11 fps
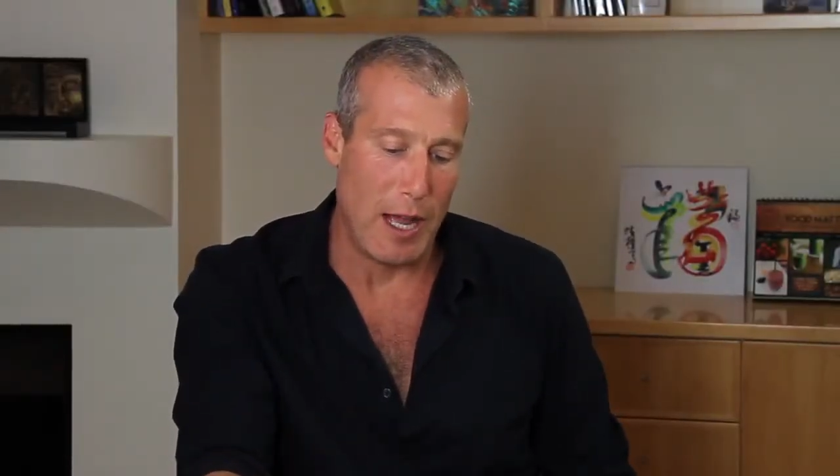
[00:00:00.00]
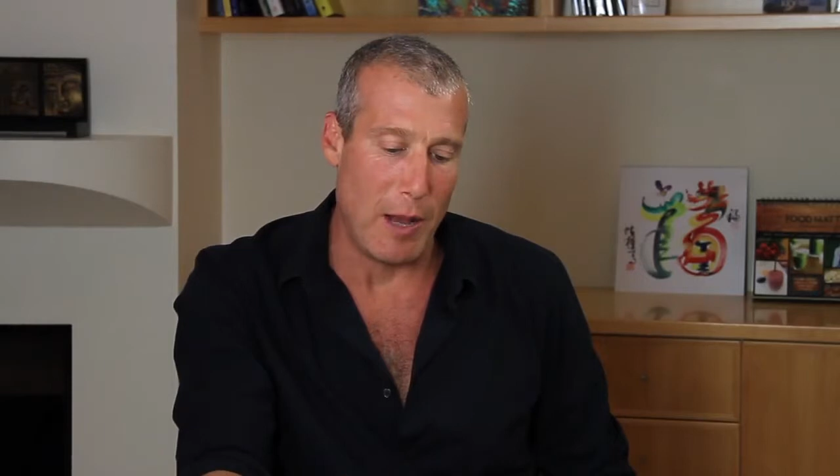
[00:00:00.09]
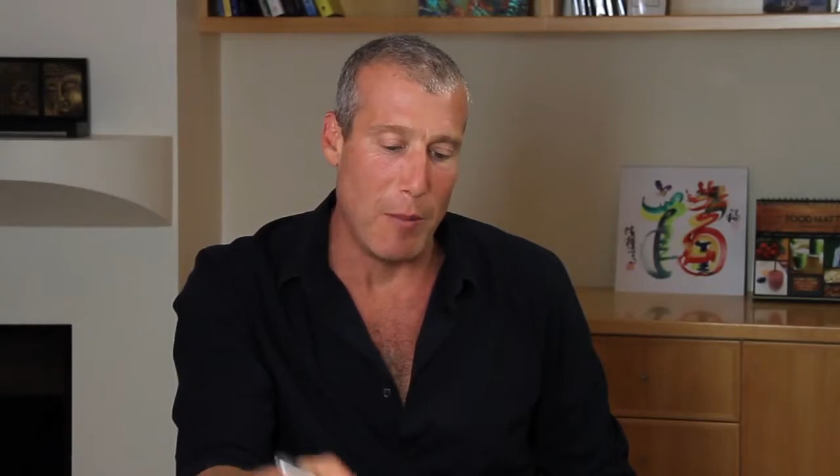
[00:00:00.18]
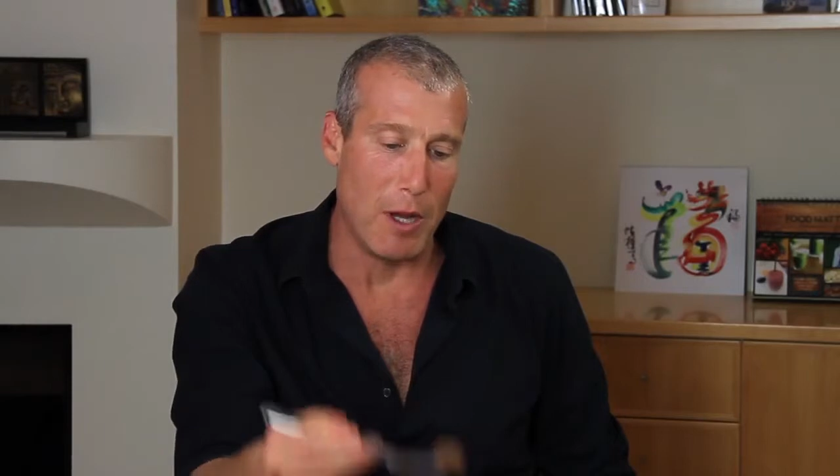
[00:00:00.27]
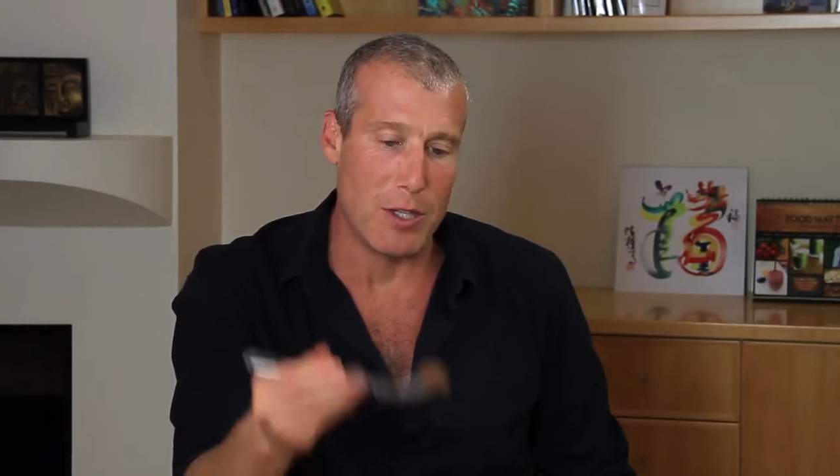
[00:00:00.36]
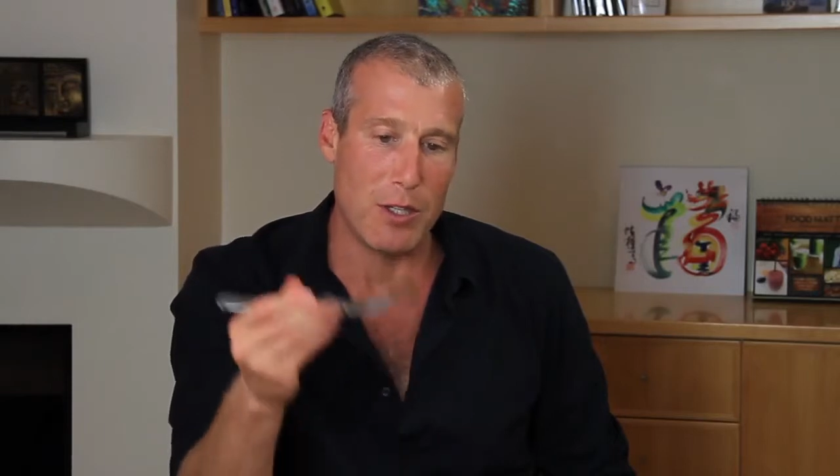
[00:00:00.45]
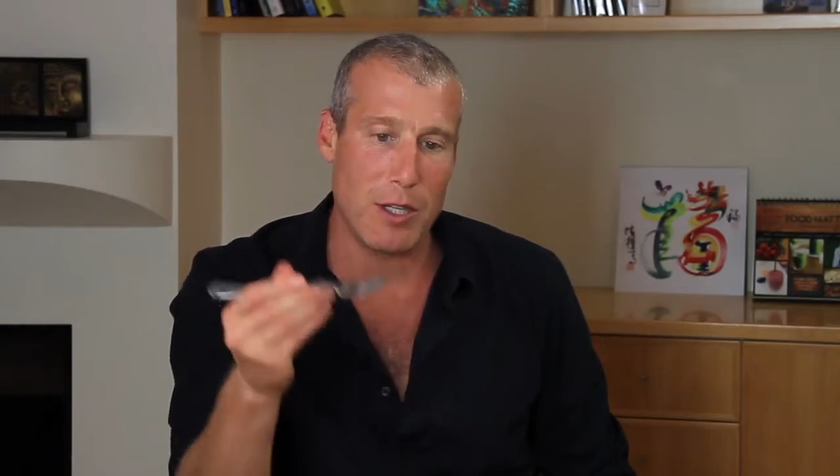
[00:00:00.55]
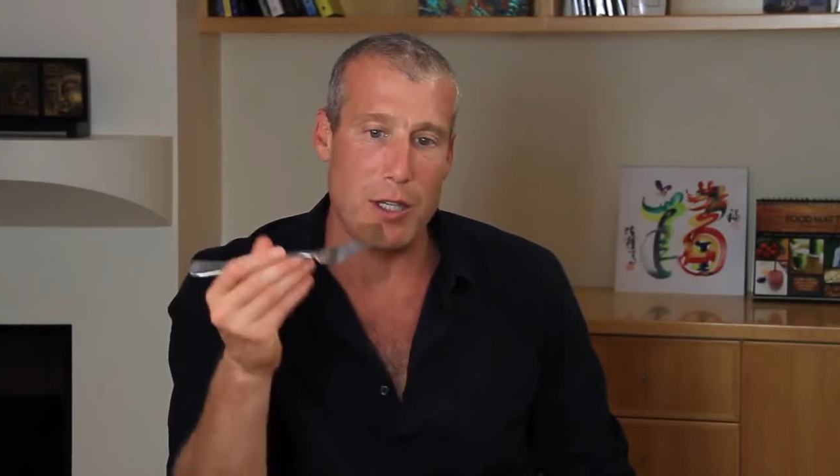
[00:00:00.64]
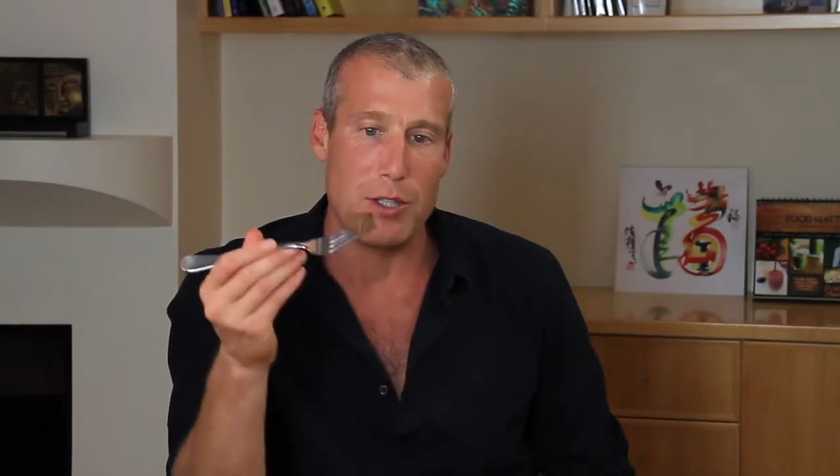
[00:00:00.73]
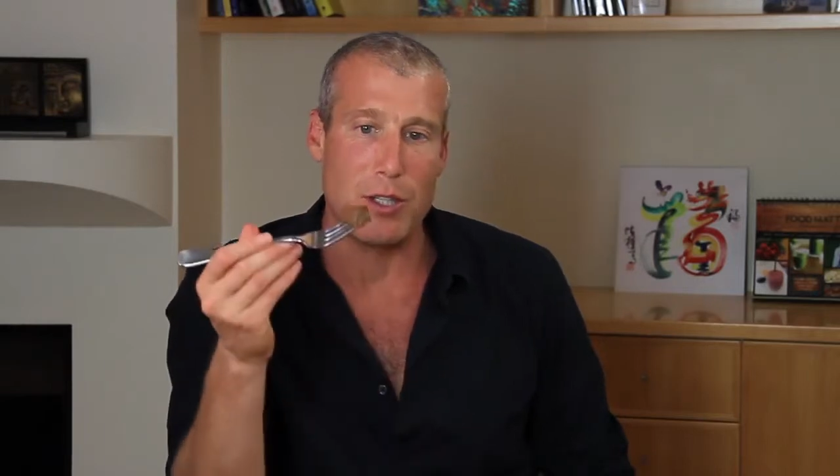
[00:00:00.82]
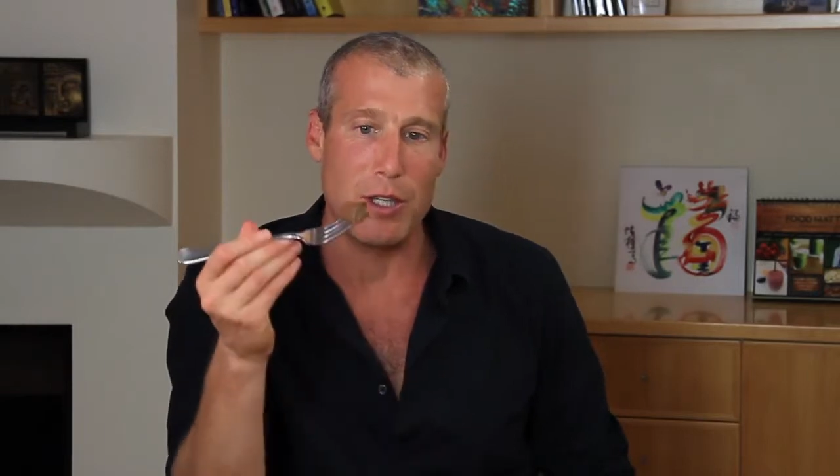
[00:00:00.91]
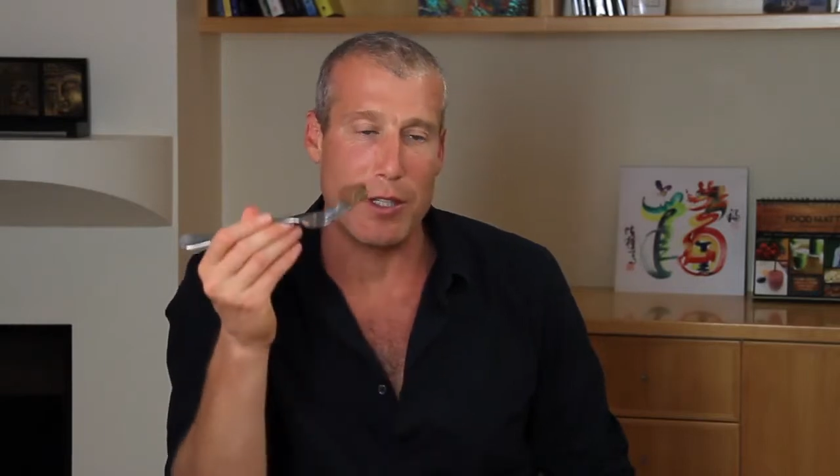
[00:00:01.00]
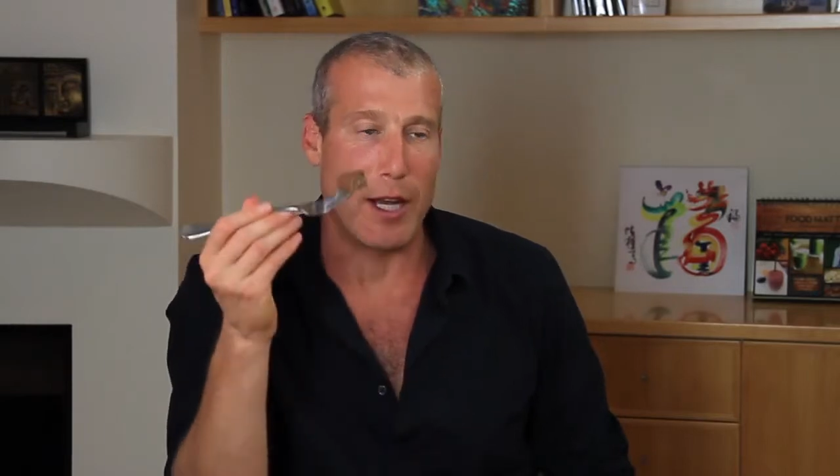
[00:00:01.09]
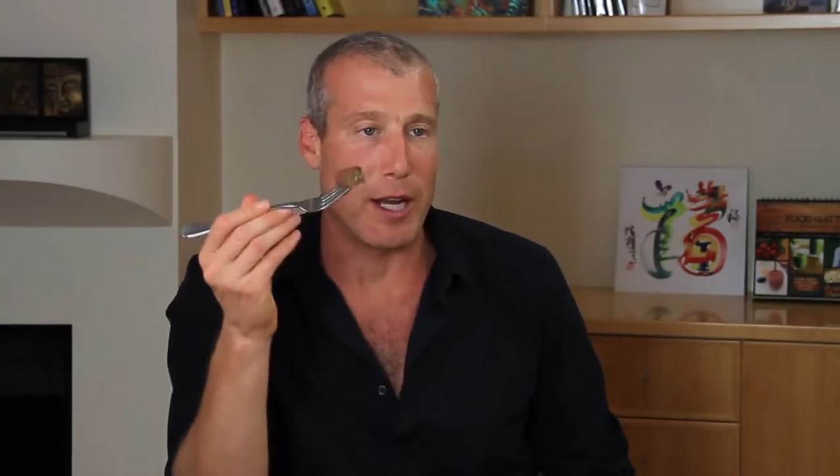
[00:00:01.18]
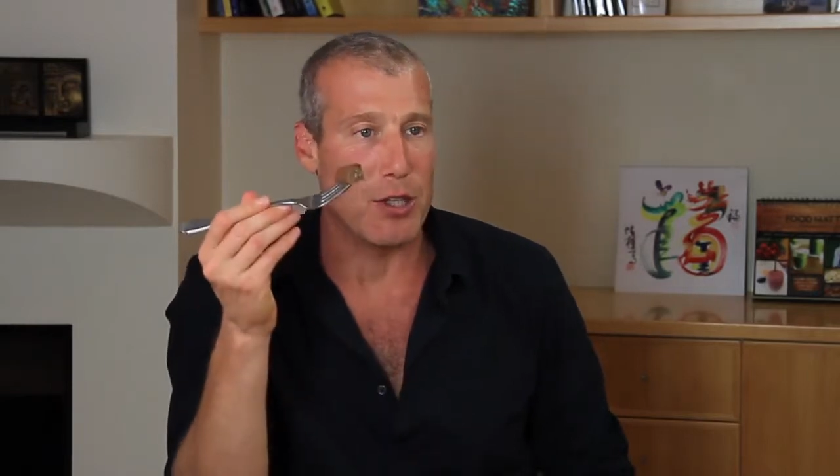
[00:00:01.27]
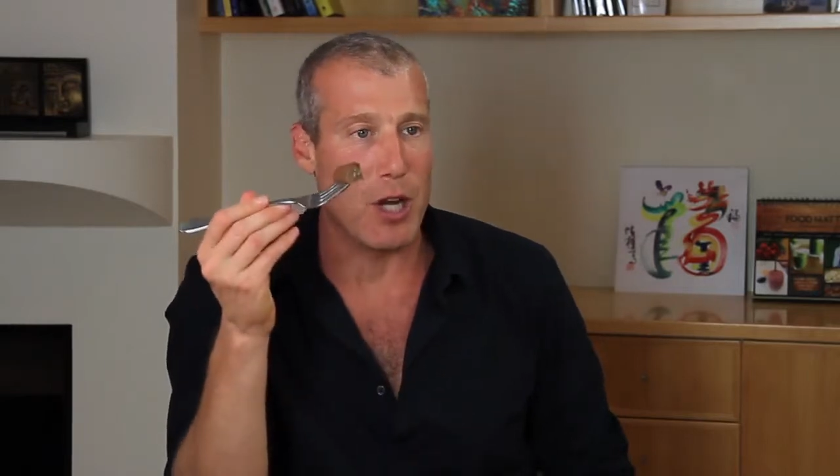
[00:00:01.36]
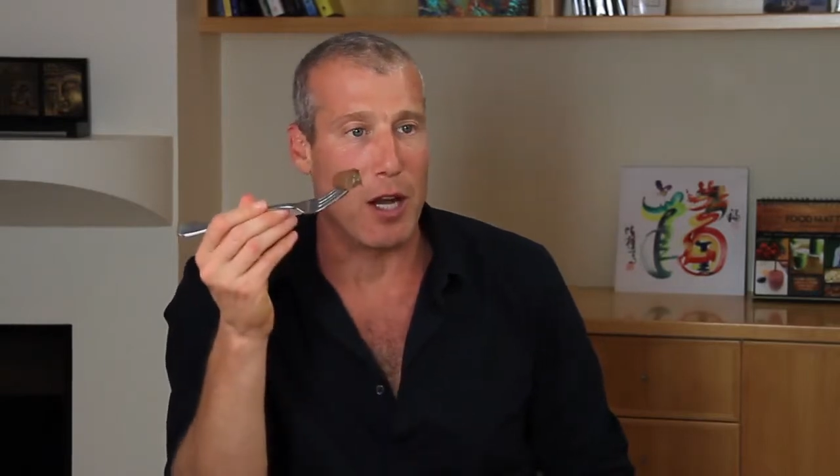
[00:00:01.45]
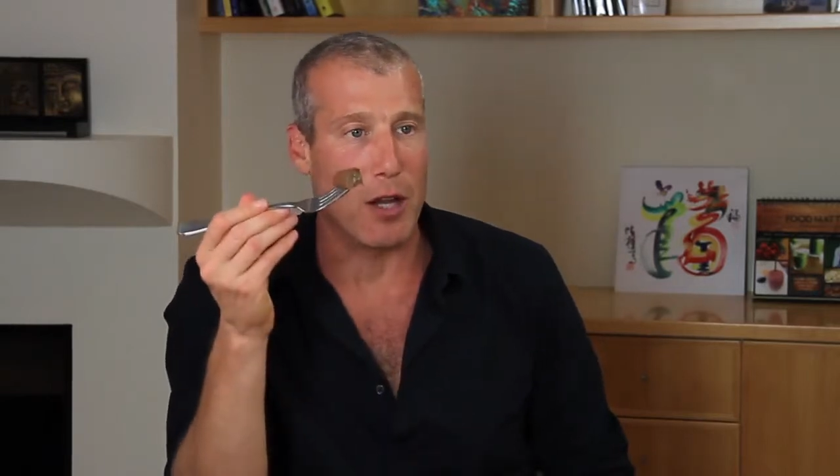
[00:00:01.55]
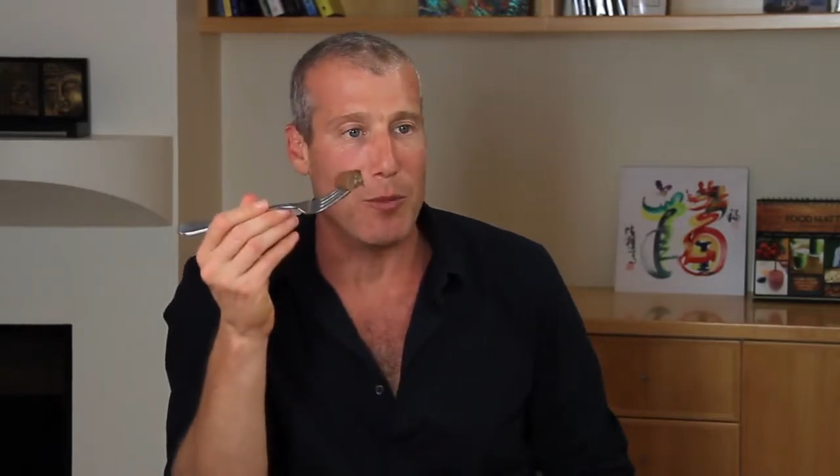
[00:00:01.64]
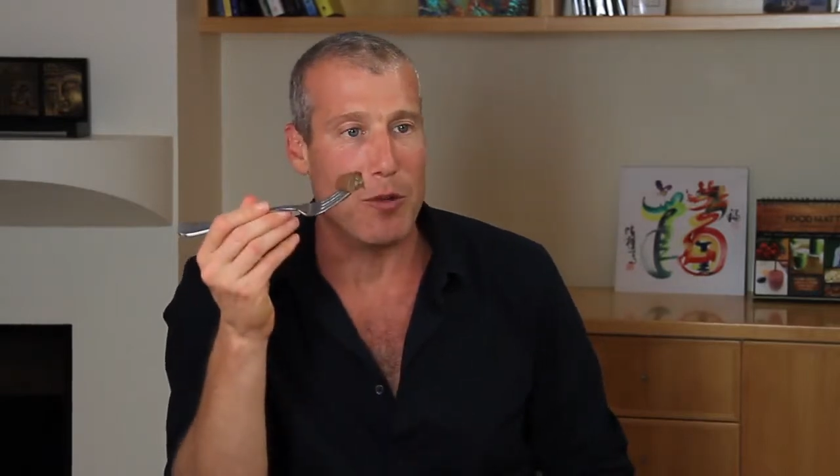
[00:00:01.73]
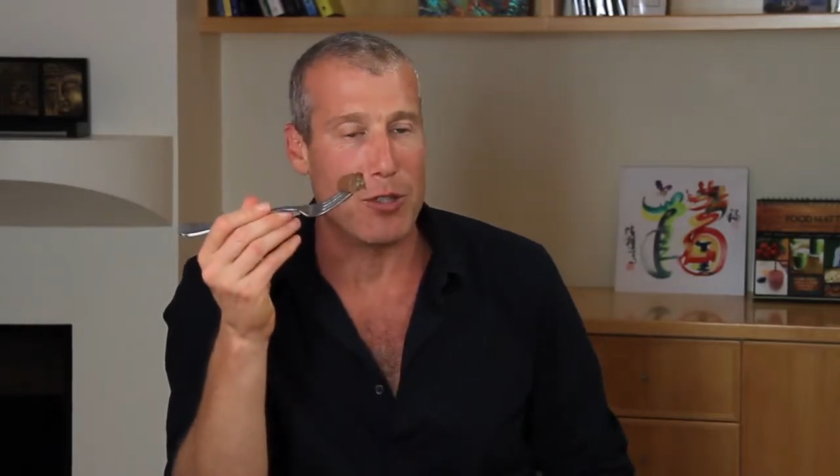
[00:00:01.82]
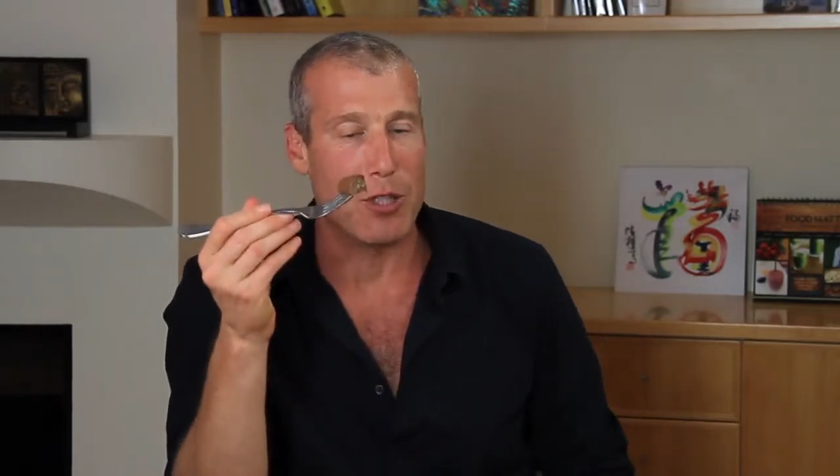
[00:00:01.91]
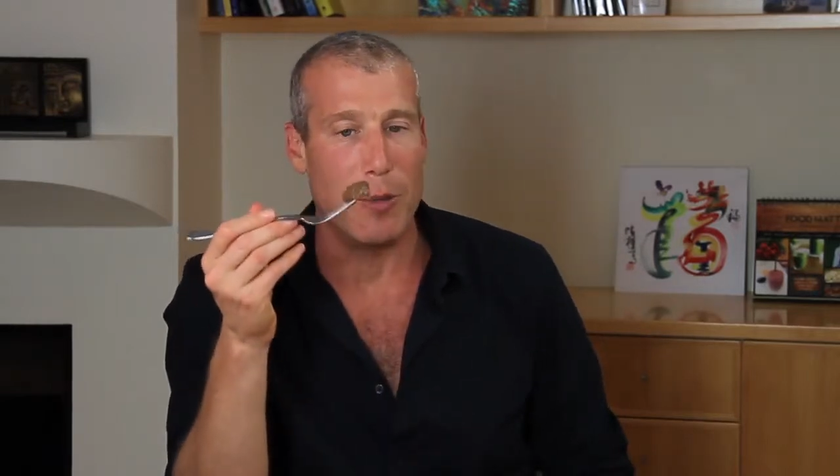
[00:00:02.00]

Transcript: how much it's like a chocolate mousse.